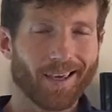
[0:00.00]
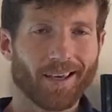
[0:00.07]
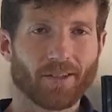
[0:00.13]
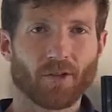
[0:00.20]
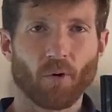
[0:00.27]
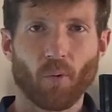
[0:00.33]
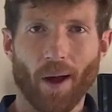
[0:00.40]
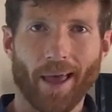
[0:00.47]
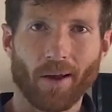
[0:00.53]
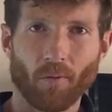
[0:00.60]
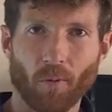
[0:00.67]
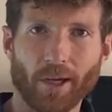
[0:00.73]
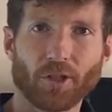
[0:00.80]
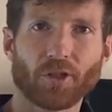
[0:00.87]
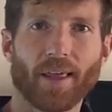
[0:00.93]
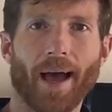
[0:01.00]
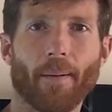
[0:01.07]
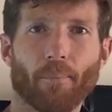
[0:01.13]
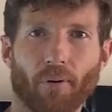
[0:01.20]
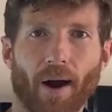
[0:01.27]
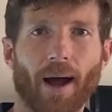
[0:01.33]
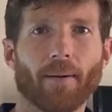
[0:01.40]
is the way in which
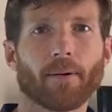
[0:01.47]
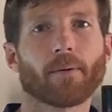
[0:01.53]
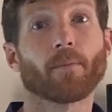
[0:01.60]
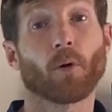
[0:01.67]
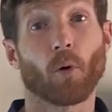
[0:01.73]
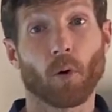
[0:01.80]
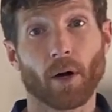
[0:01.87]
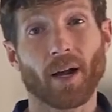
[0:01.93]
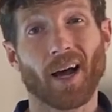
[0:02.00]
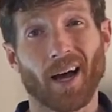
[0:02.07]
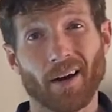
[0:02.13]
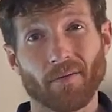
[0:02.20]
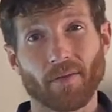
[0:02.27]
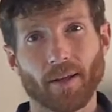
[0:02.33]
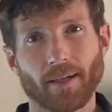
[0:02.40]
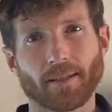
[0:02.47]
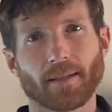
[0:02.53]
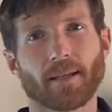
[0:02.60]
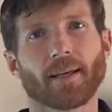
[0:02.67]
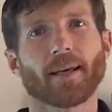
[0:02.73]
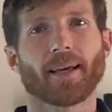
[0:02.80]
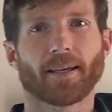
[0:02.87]
that problem or conflict
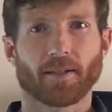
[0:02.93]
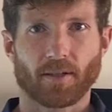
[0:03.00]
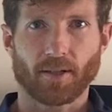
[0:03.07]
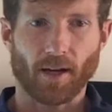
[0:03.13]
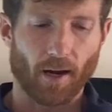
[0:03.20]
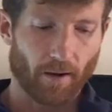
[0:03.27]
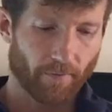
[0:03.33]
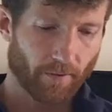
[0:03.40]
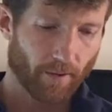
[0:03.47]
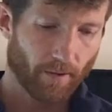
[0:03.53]
is solved.